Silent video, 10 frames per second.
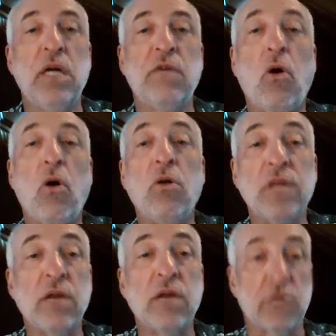the run of
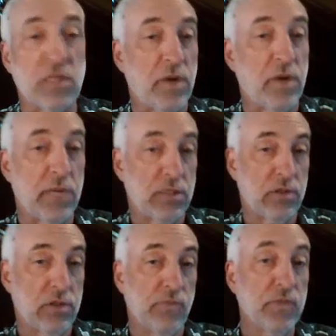all the other
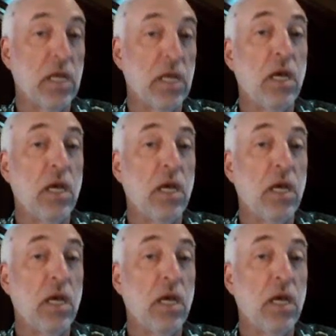experiments.